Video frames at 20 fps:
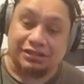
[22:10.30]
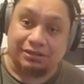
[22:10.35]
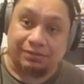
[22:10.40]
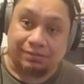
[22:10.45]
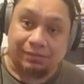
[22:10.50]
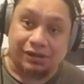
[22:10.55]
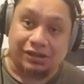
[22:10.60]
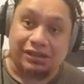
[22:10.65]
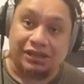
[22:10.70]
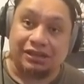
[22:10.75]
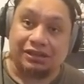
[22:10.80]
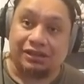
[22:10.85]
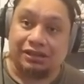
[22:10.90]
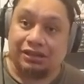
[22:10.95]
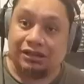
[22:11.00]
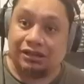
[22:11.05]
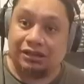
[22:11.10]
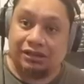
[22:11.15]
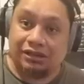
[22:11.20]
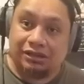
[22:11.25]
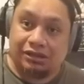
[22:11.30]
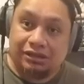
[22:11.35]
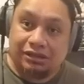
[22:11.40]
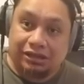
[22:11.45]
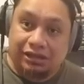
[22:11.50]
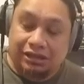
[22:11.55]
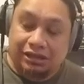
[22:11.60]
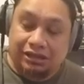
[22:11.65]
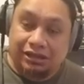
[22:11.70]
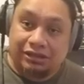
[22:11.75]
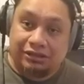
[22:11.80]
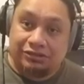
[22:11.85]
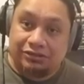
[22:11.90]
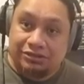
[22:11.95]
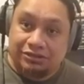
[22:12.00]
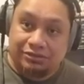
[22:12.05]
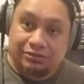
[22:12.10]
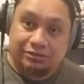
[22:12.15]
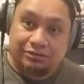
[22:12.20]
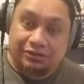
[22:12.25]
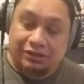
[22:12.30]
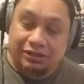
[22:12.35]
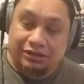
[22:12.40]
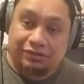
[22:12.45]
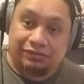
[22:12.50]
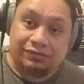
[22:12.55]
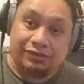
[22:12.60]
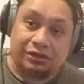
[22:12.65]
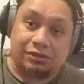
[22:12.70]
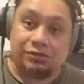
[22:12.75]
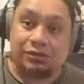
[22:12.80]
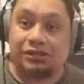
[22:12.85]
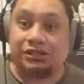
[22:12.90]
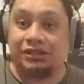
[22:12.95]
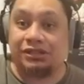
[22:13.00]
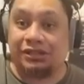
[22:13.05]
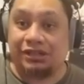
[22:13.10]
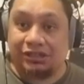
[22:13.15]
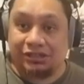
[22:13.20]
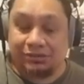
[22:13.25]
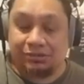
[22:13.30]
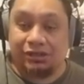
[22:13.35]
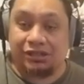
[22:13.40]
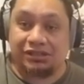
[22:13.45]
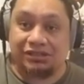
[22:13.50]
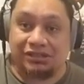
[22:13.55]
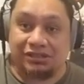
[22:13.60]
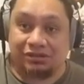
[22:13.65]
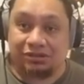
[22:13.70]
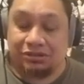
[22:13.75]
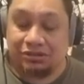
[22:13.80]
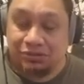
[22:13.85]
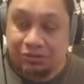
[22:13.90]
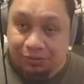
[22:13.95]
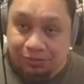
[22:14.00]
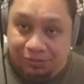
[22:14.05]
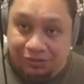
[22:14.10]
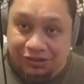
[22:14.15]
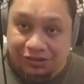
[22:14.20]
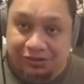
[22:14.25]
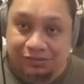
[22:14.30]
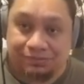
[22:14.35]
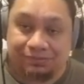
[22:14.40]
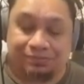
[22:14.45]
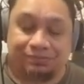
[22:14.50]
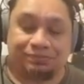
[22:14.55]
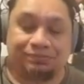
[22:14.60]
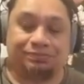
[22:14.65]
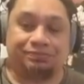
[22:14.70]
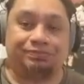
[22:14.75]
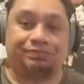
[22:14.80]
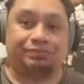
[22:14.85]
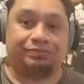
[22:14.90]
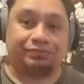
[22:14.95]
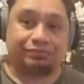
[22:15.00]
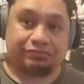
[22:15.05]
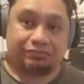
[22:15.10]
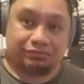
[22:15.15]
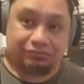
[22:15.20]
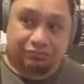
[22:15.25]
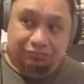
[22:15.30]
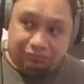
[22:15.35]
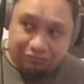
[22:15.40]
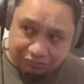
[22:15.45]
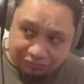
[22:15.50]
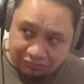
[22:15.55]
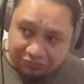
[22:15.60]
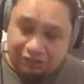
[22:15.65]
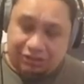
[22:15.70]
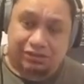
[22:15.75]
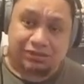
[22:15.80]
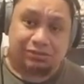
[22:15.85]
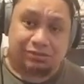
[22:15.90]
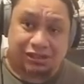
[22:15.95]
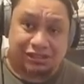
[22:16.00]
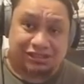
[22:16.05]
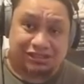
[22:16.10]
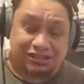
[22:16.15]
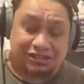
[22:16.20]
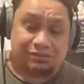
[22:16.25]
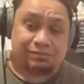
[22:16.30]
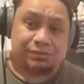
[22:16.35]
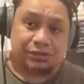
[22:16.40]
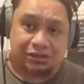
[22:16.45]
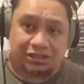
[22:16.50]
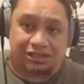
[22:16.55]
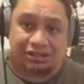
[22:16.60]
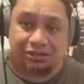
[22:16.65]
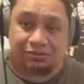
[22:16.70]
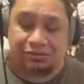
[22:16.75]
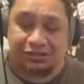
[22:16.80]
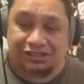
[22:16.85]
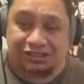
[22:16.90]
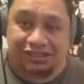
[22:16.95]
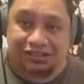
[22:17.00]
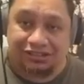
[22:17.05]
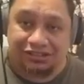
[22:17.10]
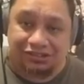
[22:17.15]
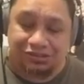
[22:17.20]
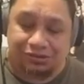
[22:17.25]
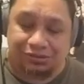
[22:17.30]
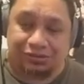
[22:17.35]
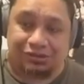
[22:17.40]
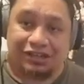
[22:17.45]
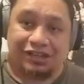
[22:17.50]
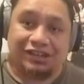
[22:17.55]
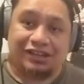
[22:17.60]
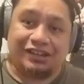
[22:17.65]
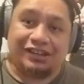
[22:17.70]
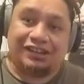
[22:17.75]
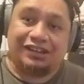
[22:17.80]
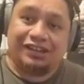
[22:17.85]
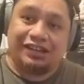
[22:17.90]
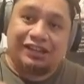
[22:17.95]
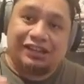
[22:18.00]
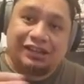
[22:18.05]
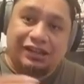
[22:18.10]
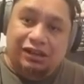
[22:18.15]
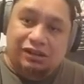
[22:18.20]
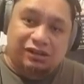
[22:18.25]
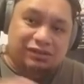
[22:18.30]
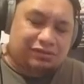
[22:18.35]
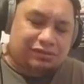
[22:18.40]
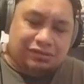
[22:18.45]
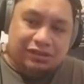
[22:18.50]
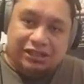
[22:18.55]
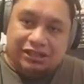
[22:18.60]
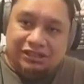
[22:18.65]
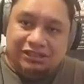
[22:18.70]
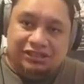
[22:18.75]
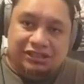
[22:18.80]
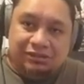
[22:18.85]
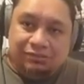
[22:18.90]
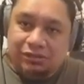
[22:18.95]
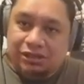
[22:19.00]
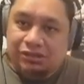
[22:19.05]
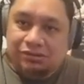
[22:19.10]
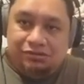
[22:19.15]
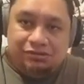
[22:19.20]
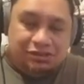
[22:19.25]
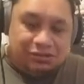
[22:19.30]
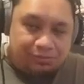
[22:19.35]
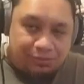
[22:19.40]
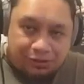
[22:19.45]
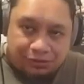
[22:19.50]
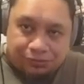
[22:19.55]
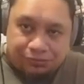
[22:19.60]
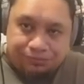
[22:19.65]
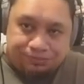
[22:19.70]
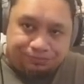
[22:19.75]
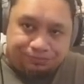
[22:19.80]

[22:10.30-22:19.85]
pai and to the whenua, as well as to the tupuna, as well as to the body that was there too. Now after I said my little spiel,